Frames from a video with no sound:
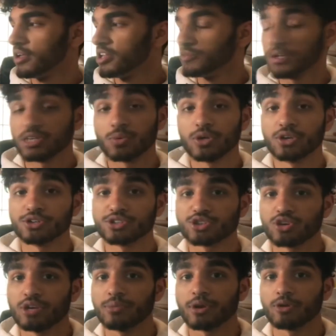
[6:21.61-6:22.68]
especially when you're
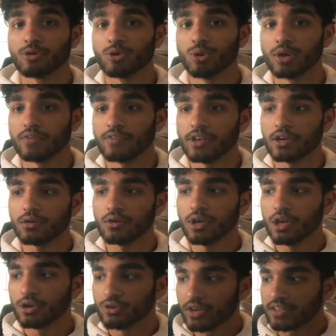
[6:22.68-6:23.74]
streaming or recording video,
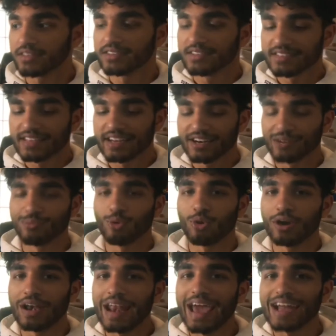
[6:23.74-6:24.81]
you guys can sit at a more
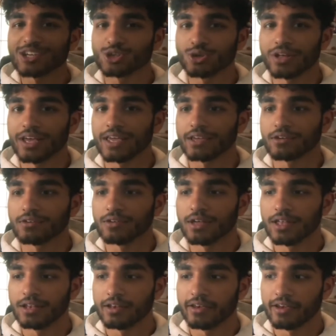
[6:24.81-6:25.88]
natural angle
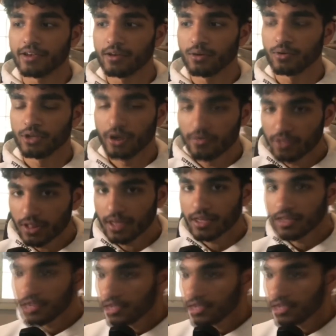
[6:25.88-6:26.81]
and you don't have to